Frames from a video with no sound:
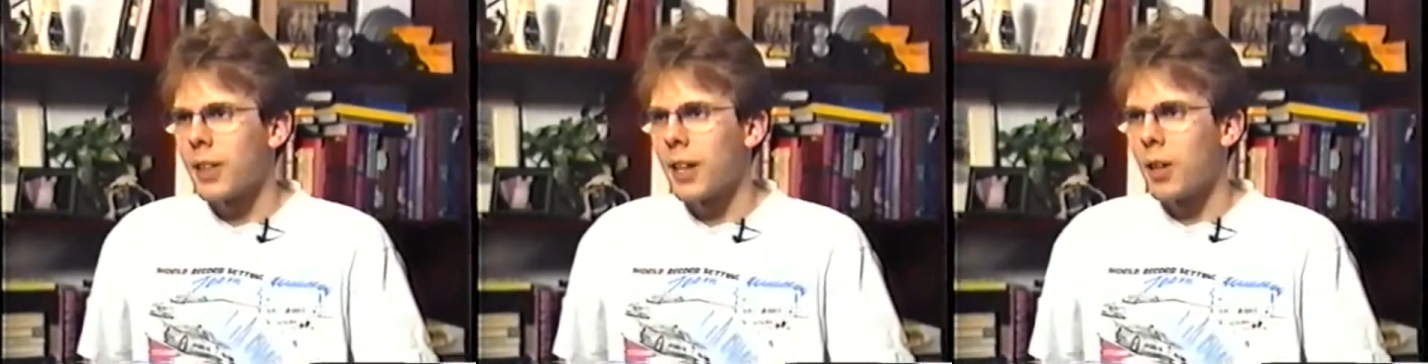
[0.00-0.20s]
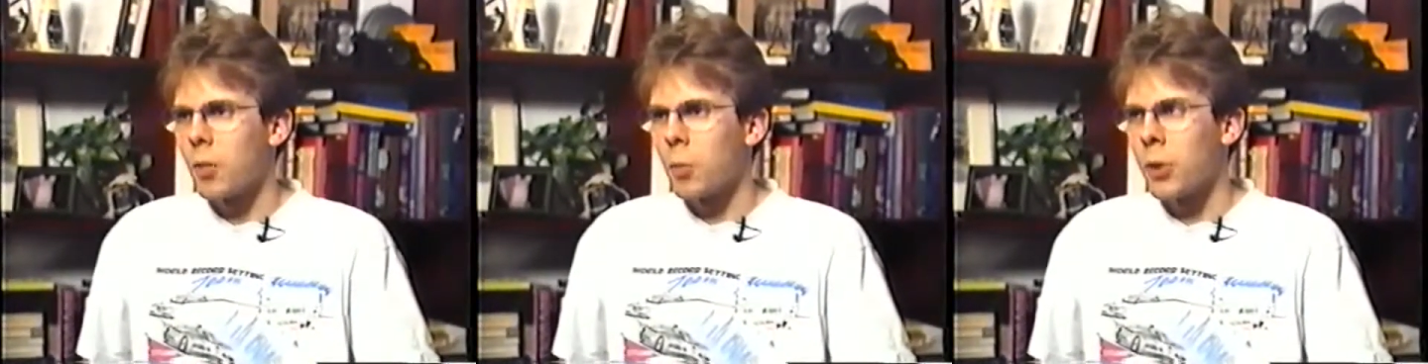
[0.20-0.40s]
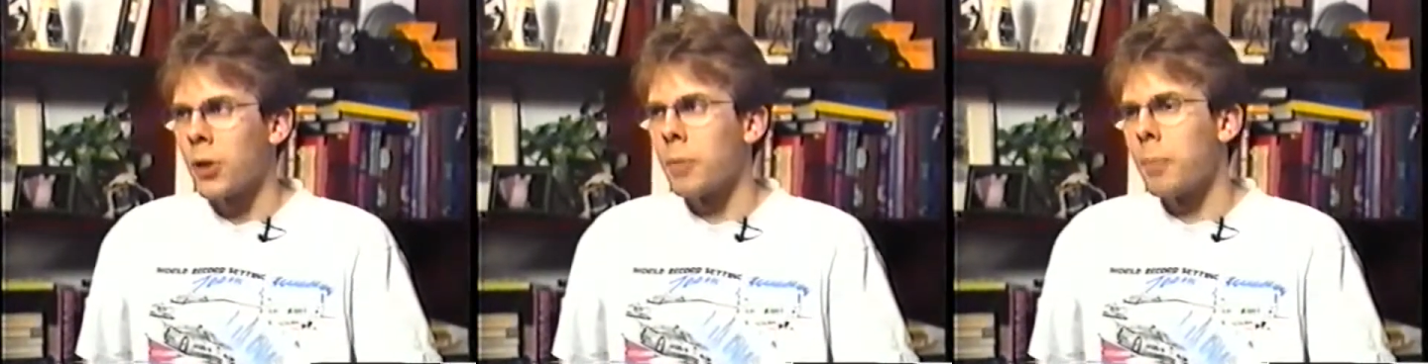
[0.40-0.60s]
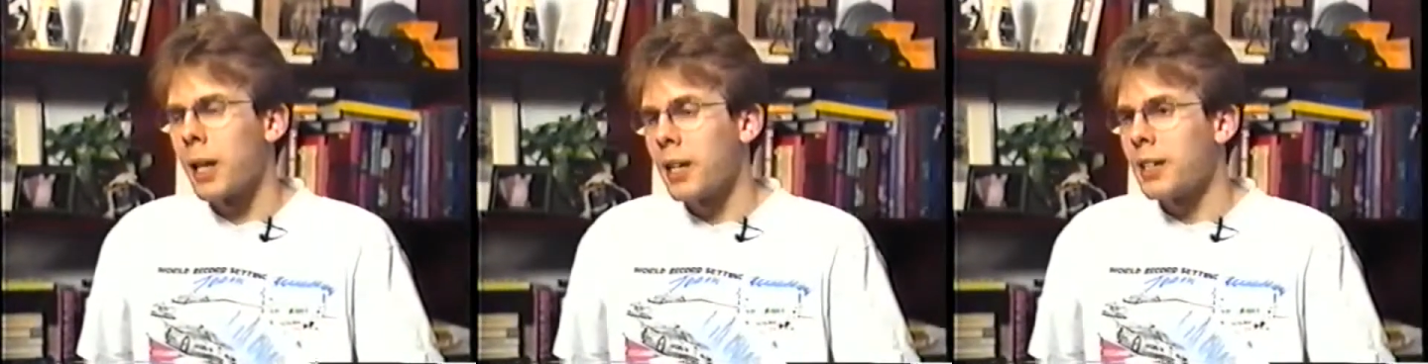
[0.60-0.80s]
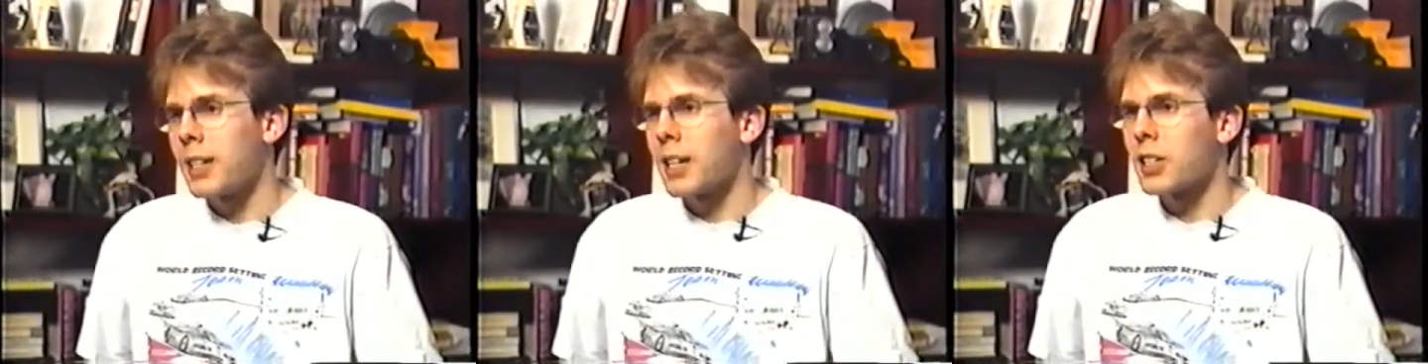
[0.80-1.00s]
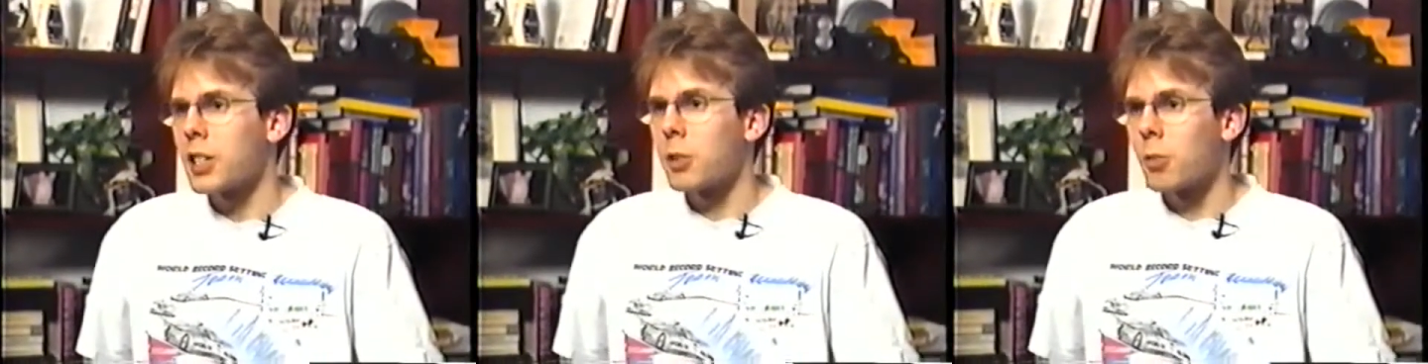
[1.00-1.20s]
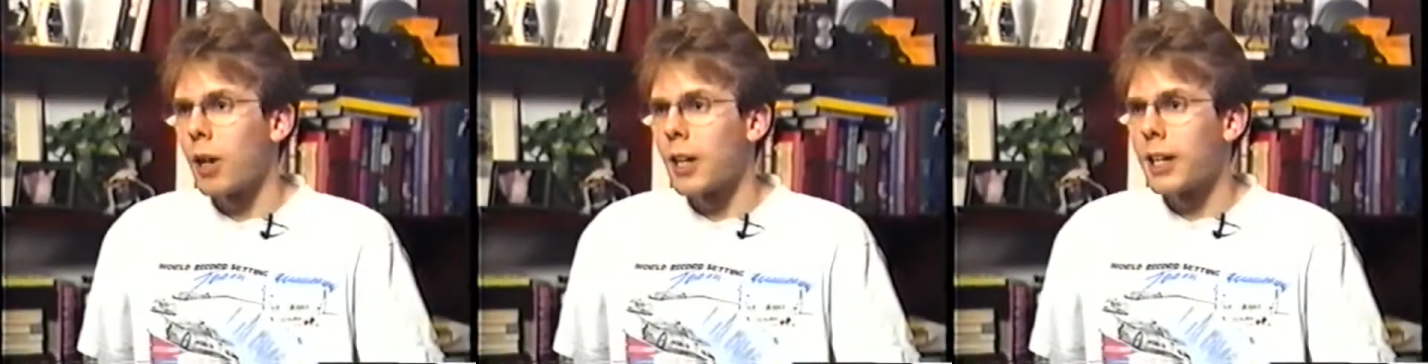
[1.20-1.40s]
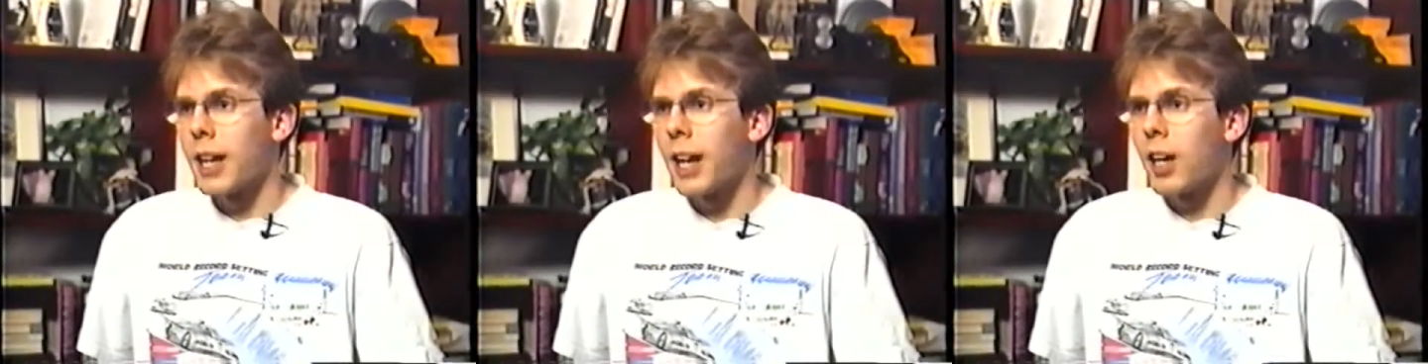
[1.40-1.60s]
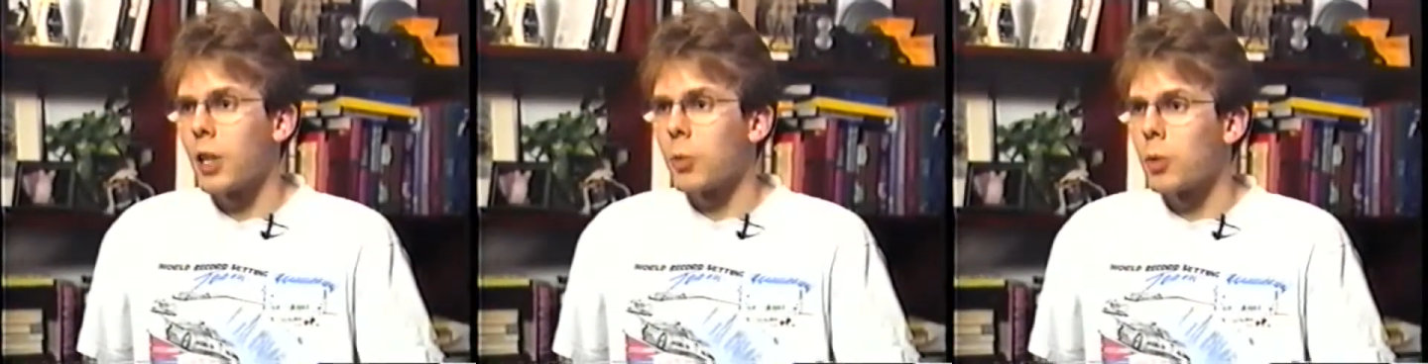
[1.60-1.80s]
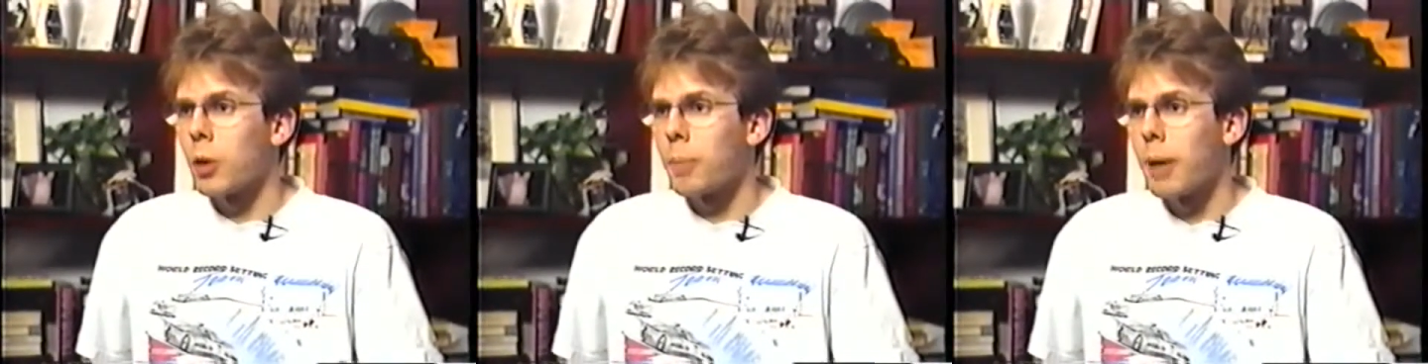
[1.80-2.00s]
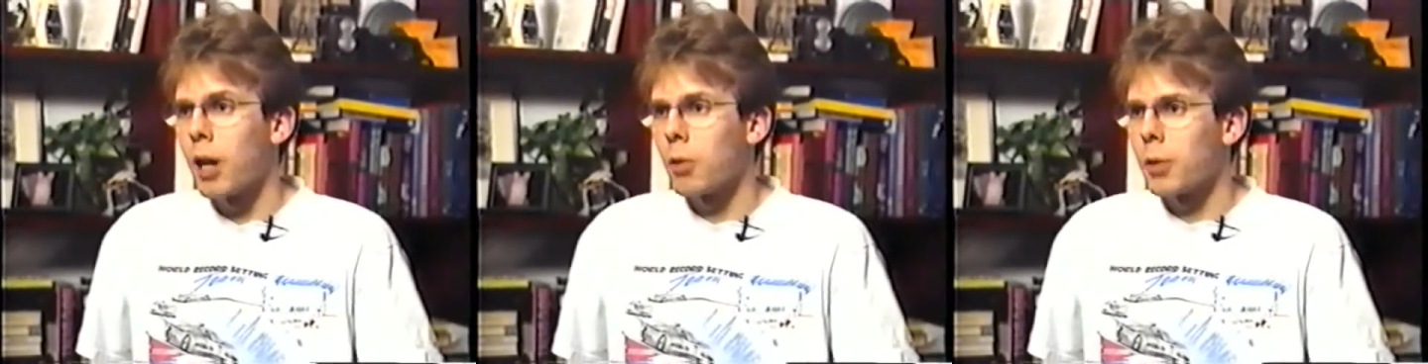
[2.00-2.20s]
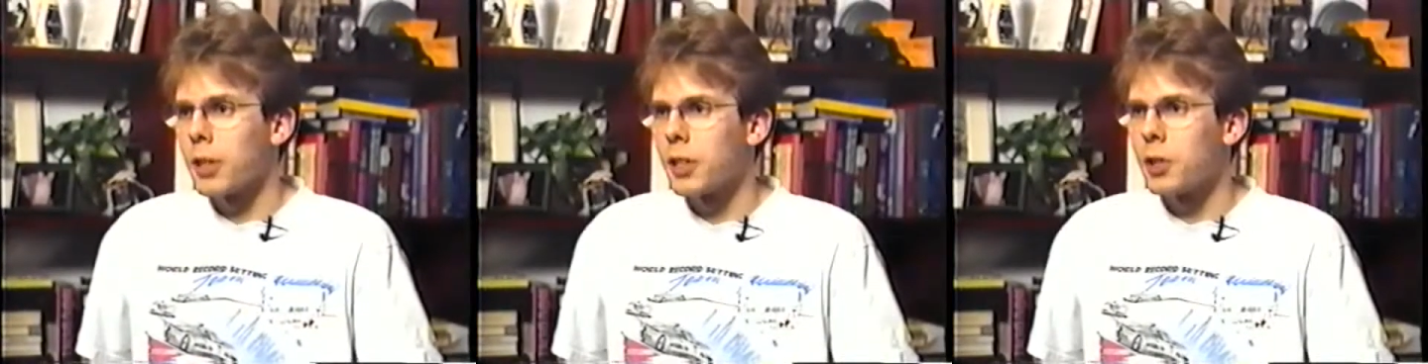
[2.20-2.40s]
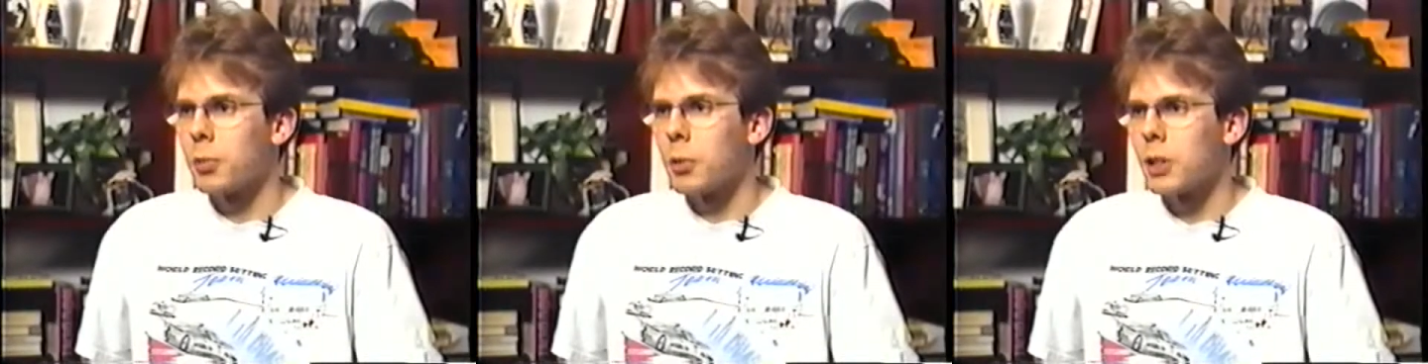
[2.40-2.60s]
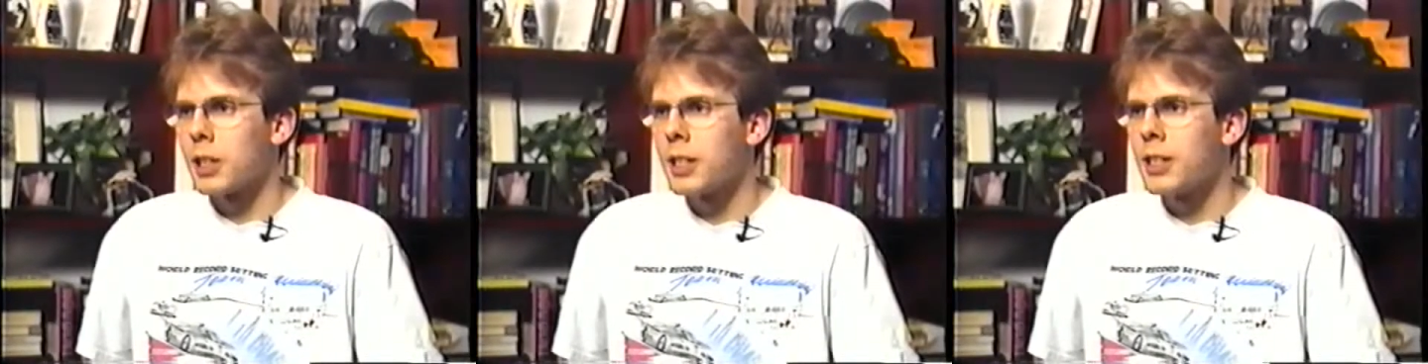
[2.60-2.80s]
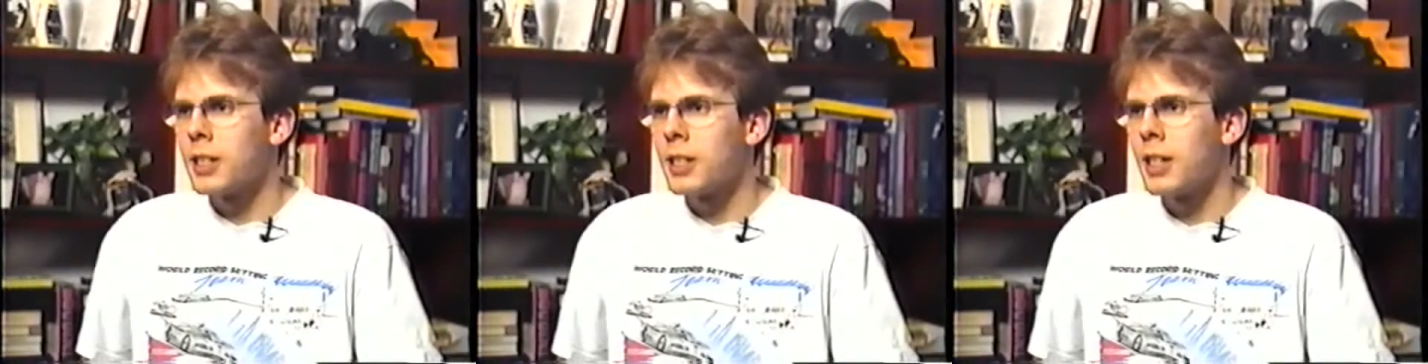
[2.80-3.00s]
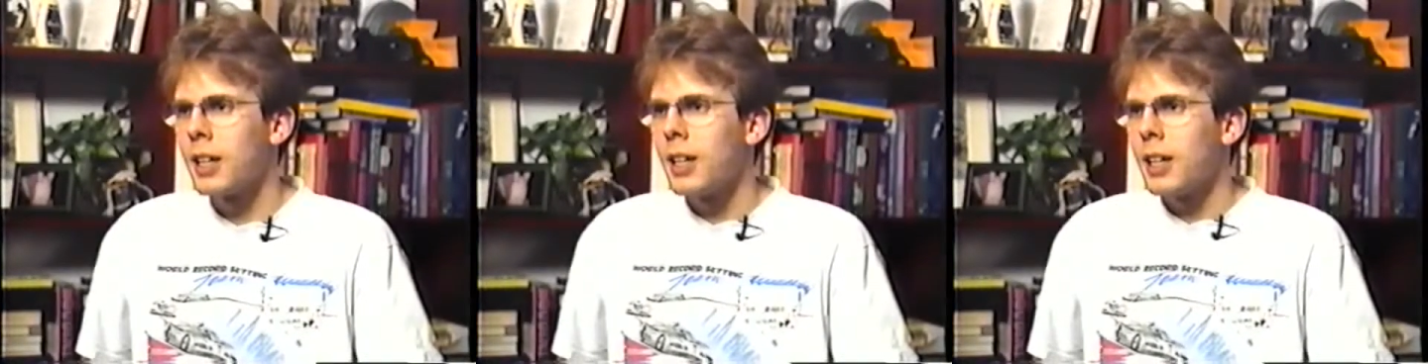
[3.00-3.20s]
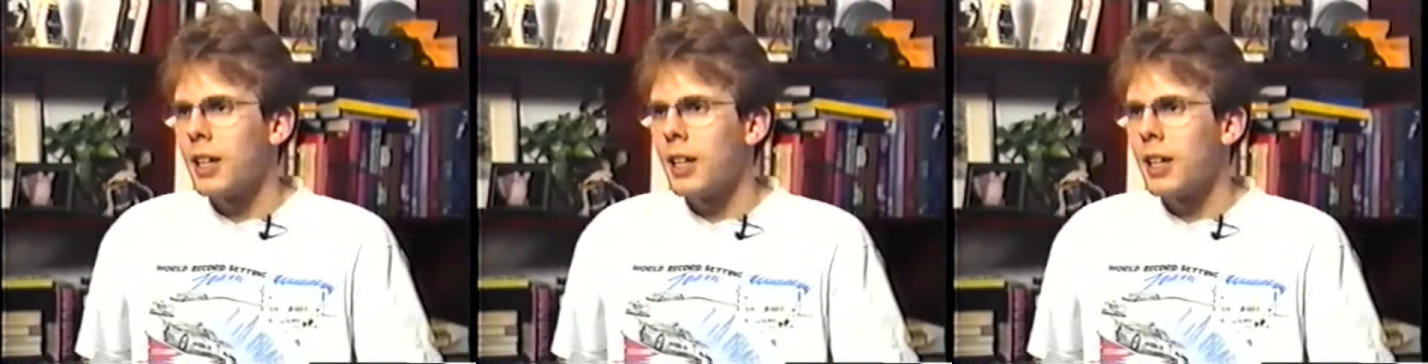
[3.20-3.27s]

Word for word: that we're in beta testing right now that we're about ready to release